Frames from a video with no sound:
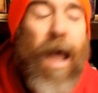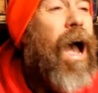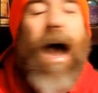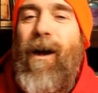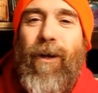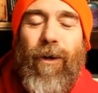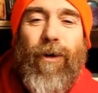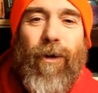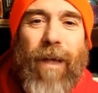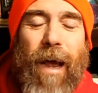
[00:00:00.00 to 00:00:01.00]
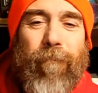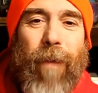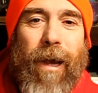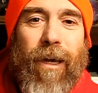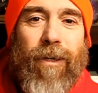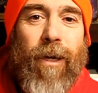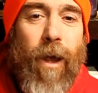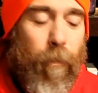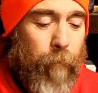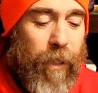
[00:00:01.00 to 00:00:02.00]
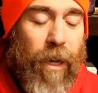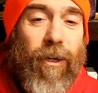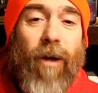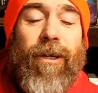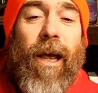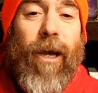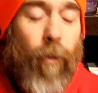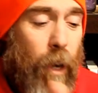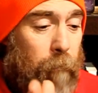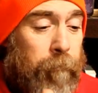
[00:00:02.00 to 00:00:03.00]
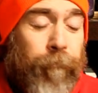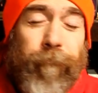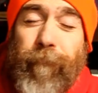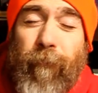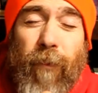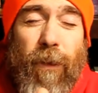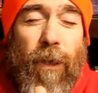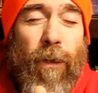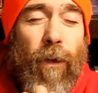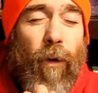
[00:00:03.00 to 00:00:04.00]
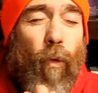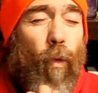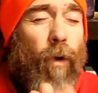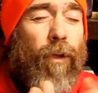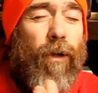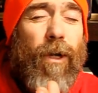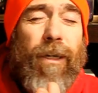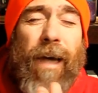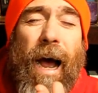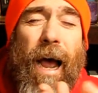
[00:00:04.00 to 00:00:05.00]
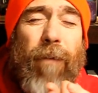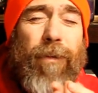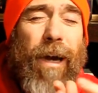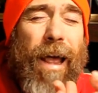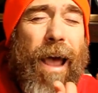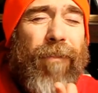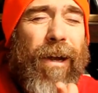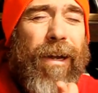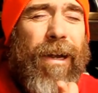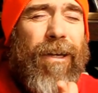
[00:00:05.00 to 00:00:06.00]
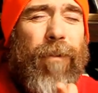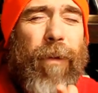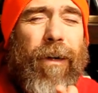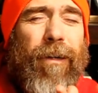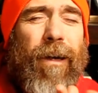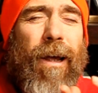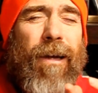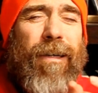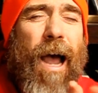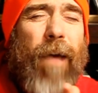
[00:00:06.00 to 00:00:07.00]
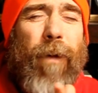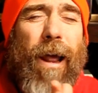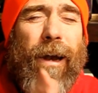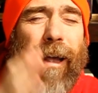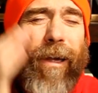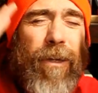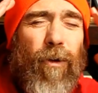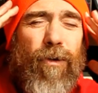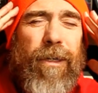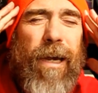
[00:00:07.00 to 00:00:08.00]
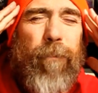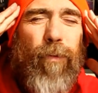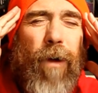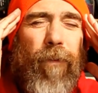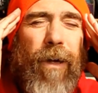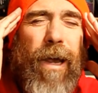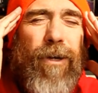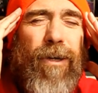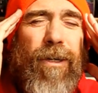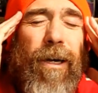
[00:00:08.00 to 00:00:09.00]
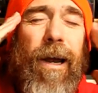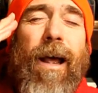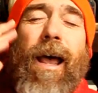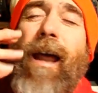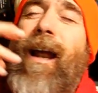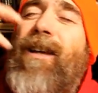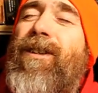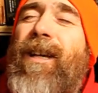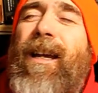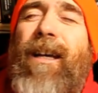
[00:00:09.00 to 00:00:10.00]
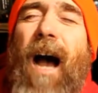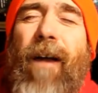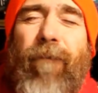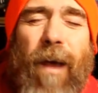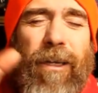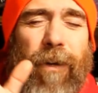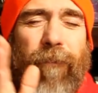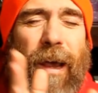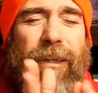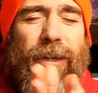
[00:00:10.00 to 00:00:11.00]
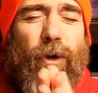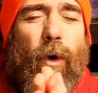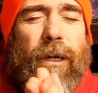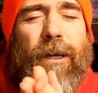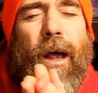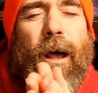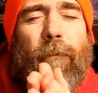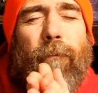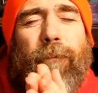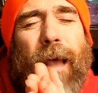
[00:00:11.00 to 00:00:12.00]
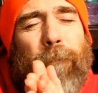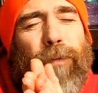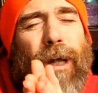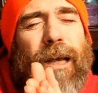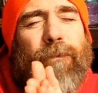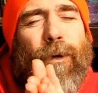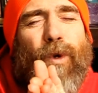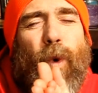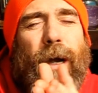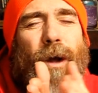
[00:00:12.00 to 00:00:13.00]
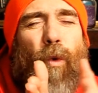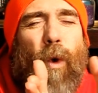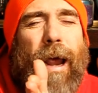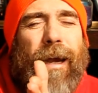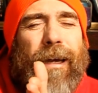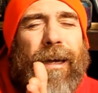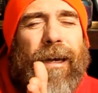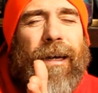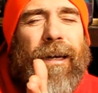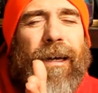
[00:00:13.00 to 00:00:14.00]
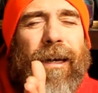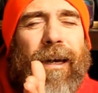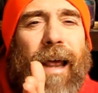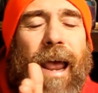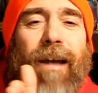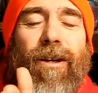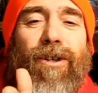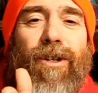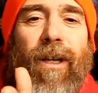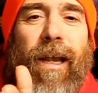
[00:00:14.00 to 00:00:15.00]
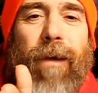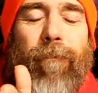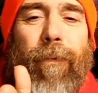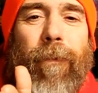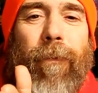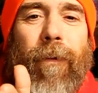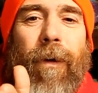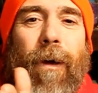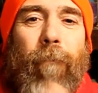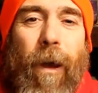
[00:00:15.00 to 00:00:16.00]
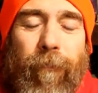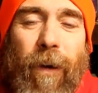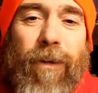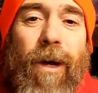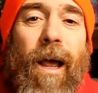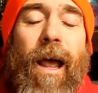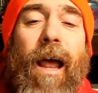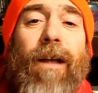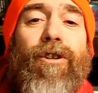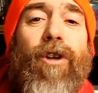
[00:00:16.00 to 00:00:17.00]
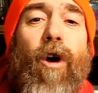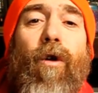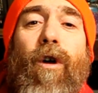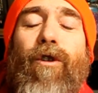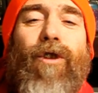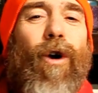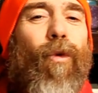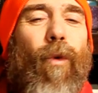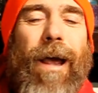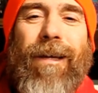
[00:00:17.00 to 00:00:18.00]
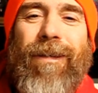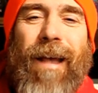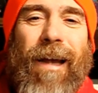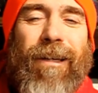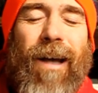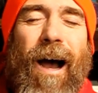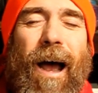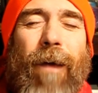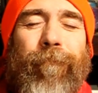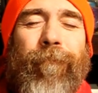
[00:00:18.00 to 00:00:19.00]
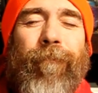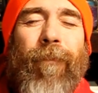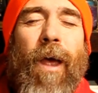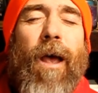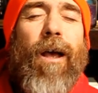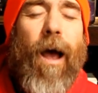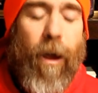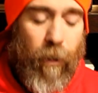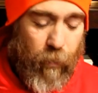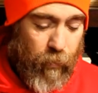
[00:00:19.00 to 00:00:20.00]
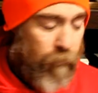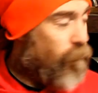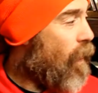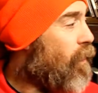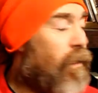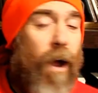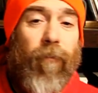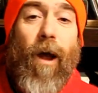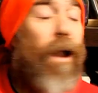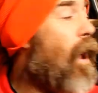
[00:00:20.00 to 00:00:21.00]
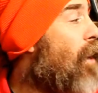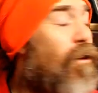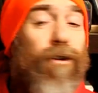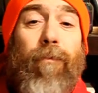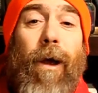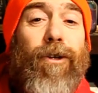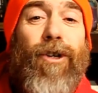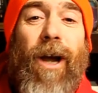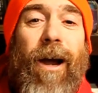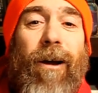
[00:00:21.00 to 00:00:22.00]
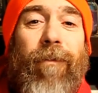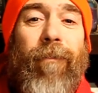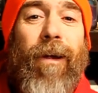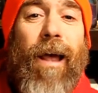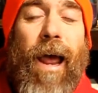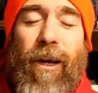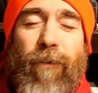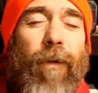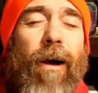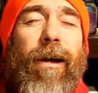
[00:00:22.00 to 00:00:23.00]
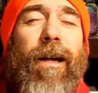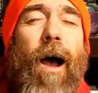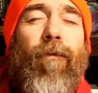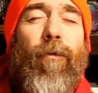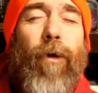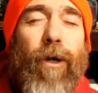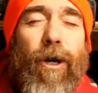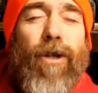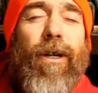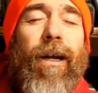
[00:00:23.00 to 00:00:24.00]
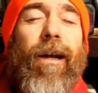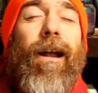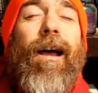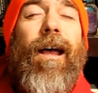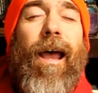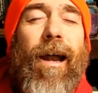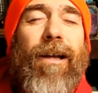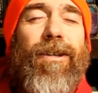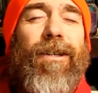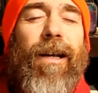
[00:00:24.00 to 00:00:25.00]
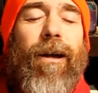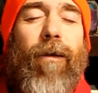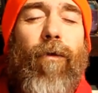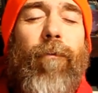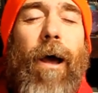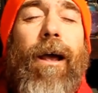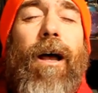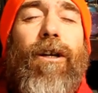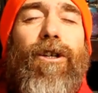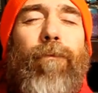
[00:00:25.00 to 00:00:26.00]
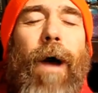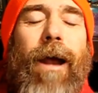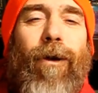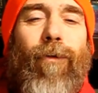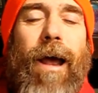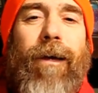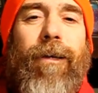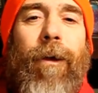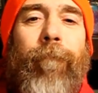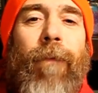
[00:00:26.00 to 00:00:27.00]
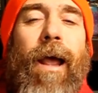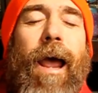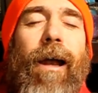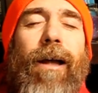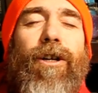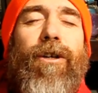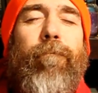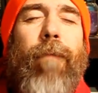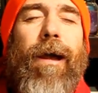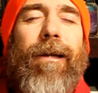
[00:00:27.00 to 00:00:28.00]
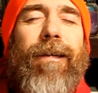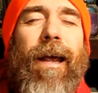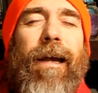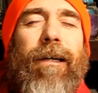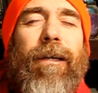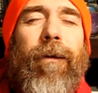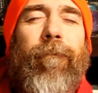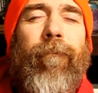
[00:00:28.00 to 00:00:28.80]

How do you do that, Magus? Because I'll tell you what, the, the times that I have that intimate time and I, and I get those deep revelations and, and I see God face to face, it's always that place between awake and asleep, my friends. And, and so don't waste that time. Uh, find a comfort. I, I use my chair and it's very comfortable and cushioned and, and I sit with my spine erect and I just meditate.